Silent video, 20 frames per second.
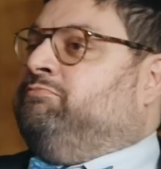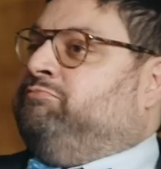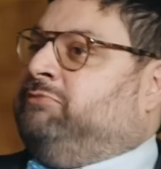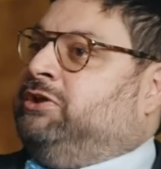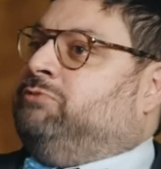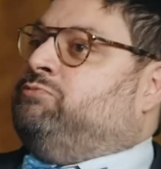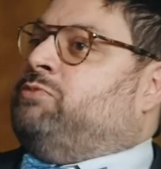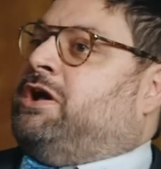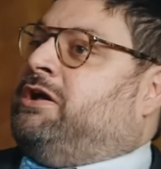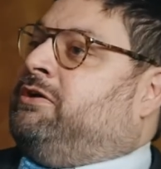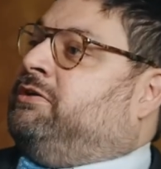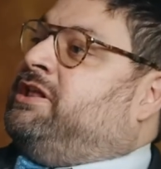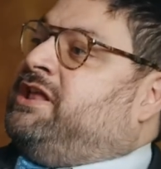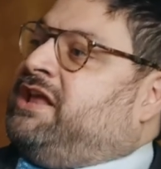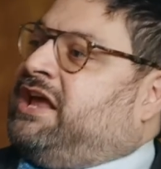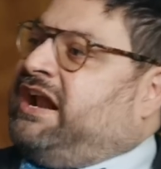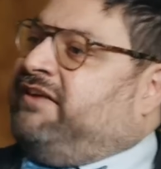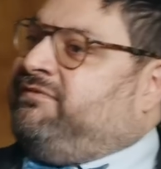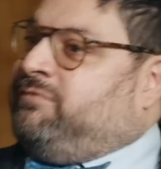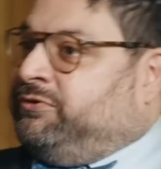Meanwhile,
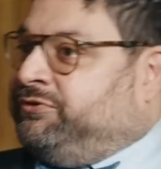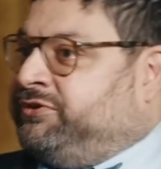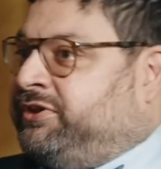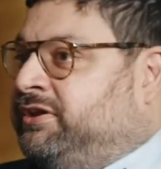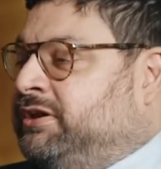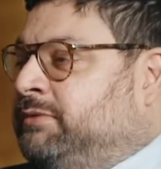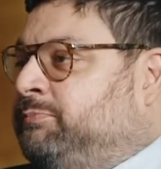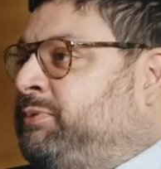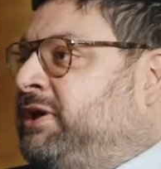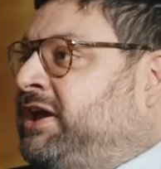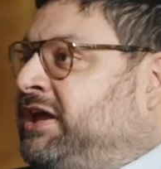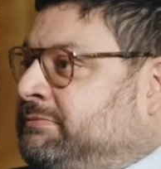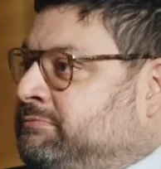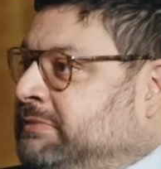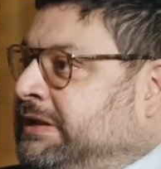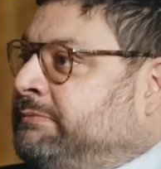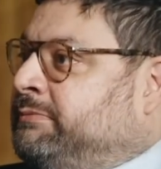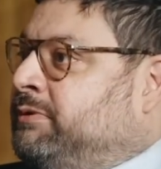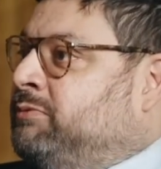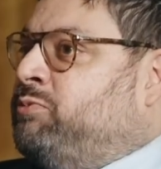everyone's getting paid
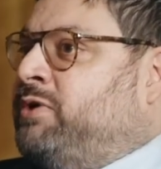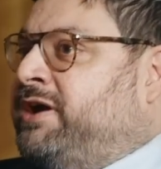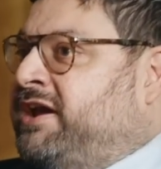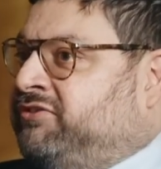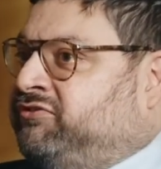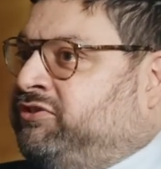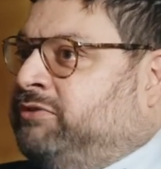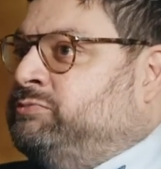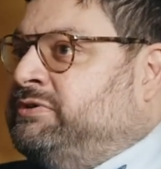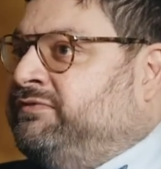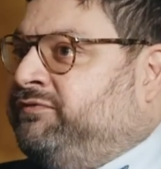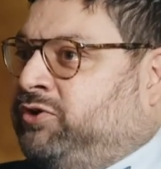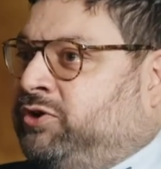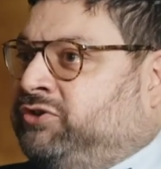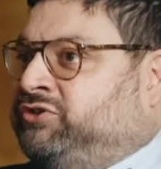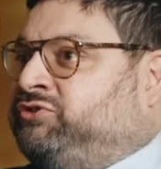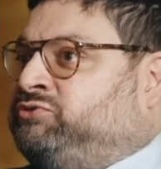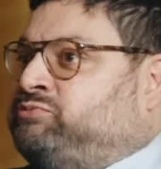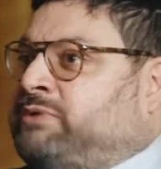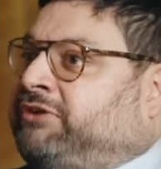minimum wage mm. and we've
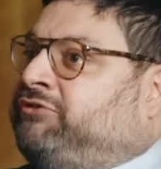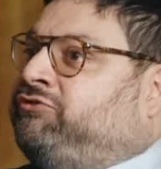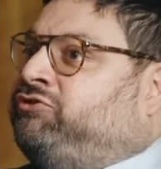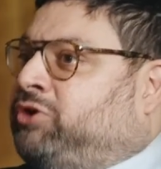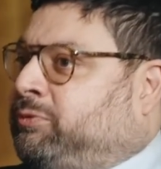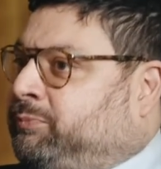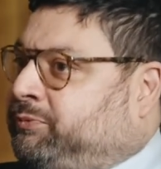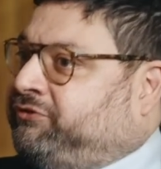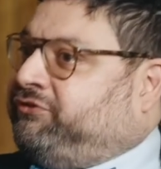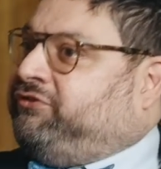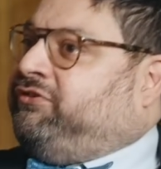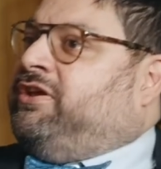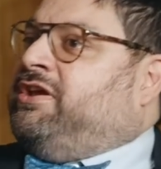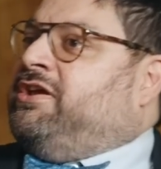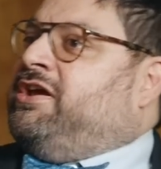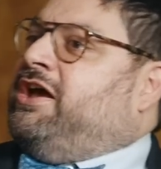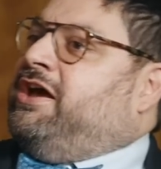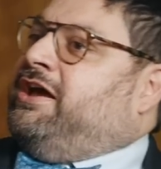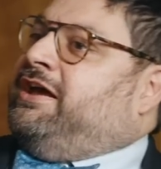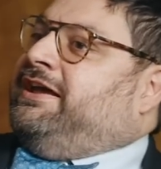got sweatshops
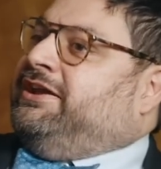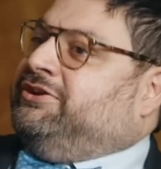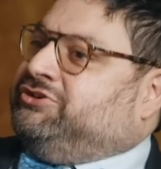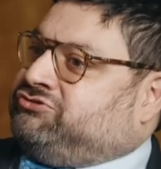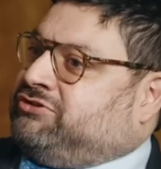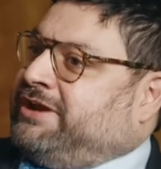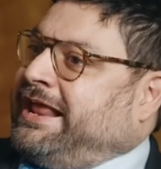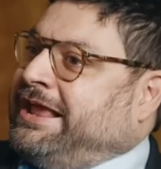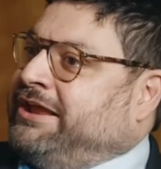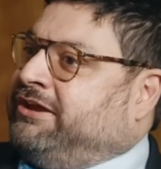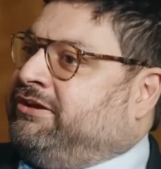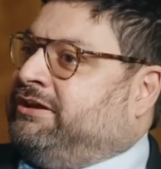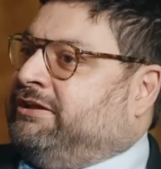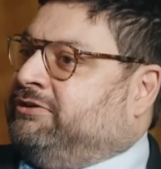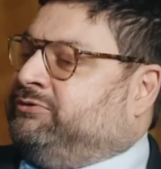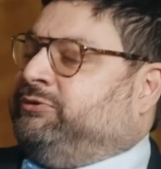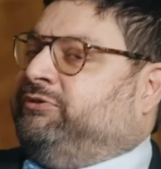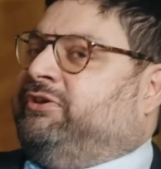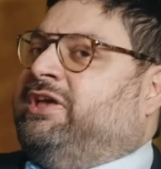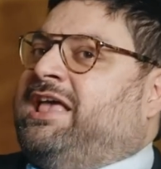mm. yeah. in Sri Lanka and
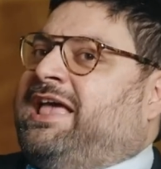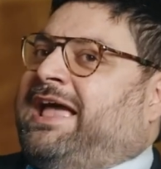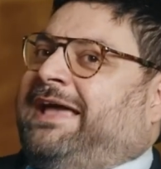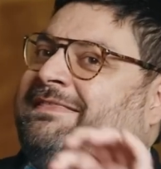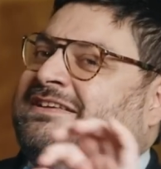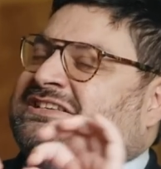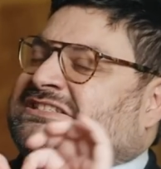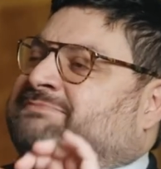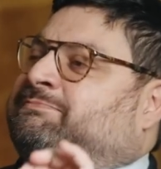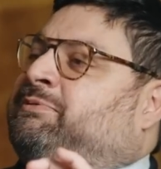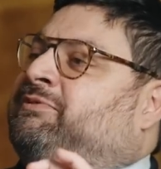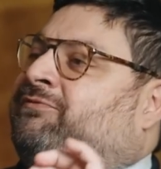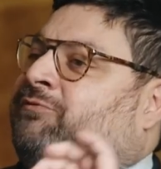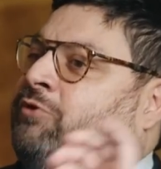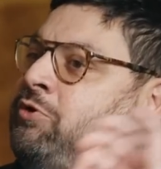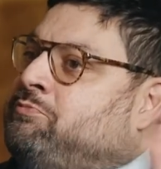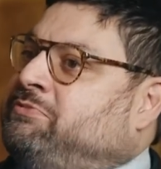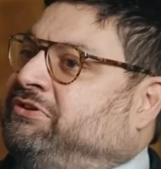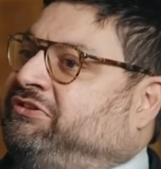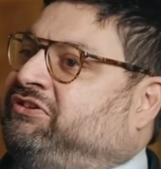all, and there's
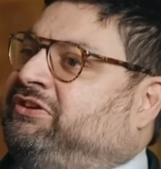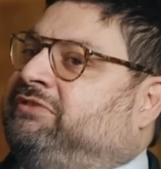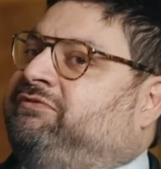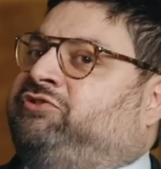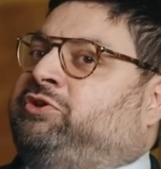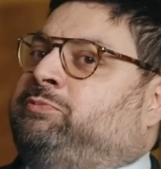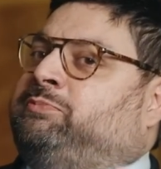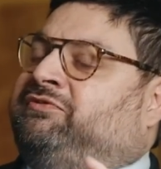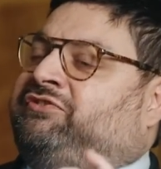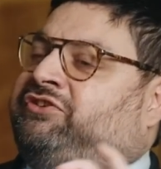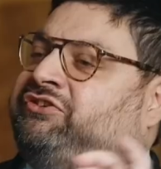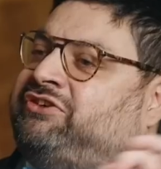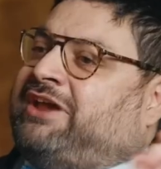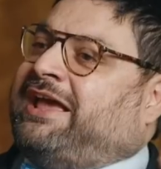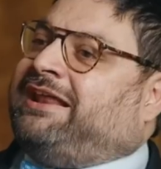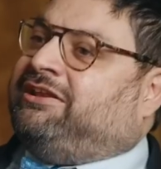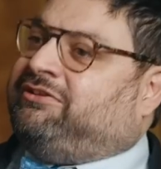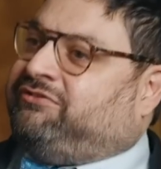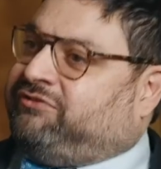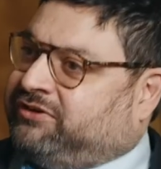performative mm.
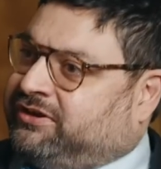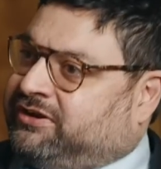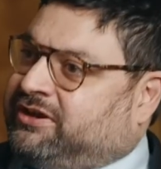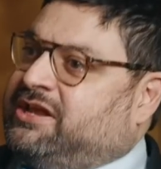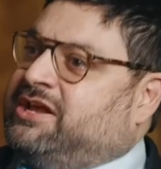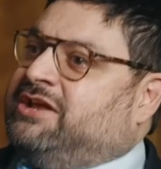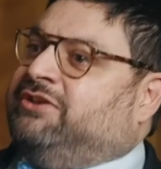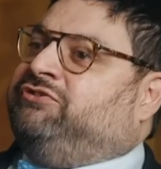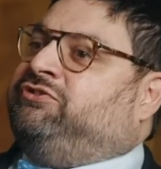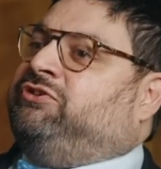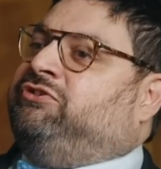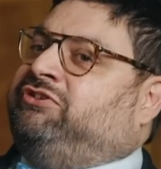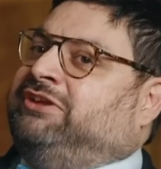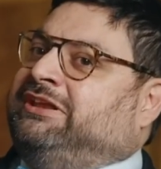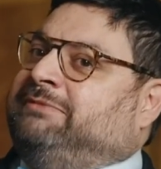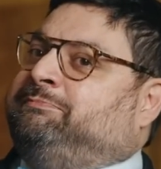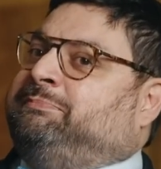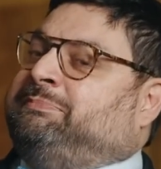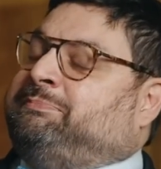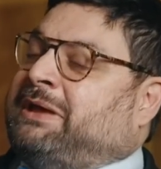superficiality yeah. to
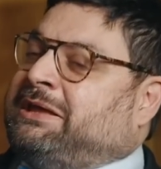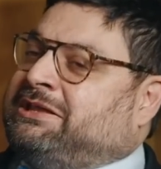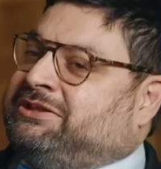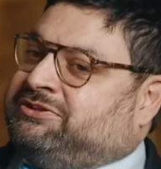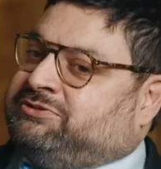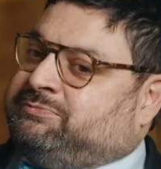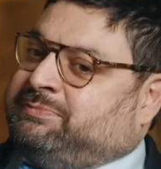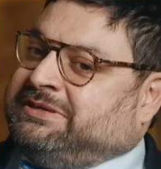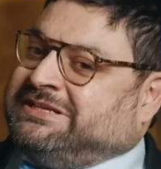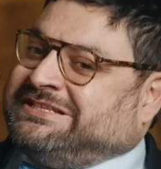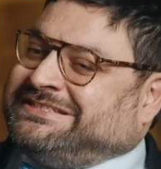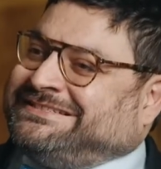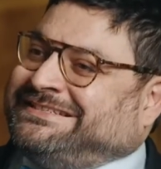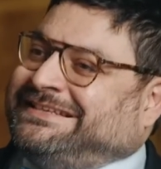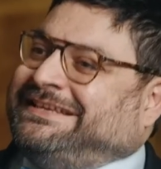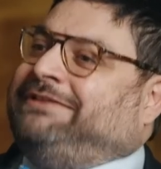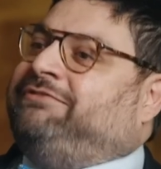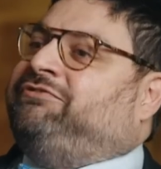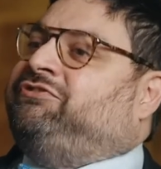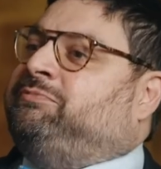see by to be
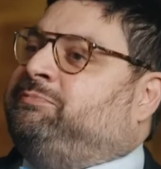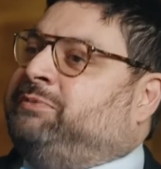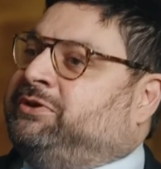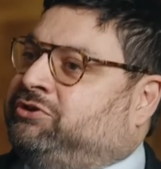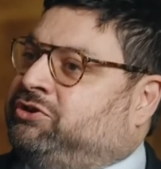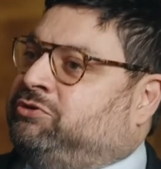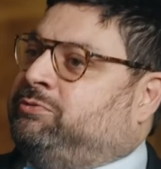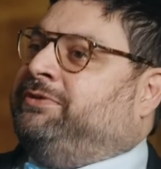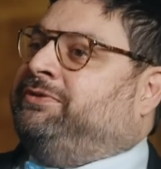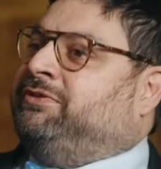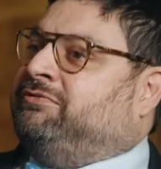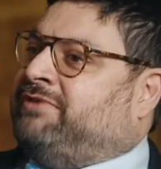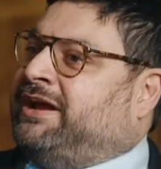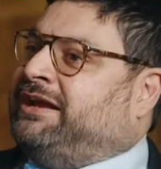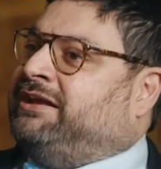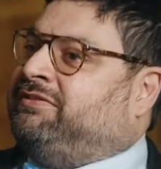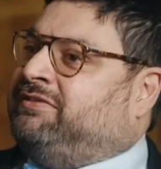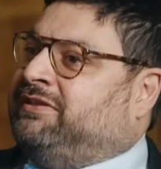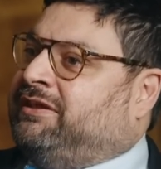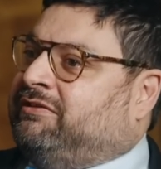seen to be doing the
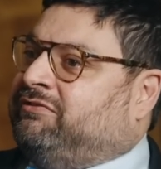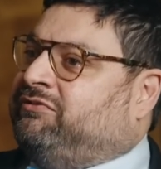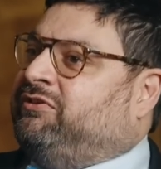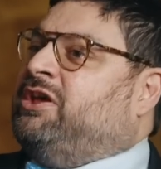right things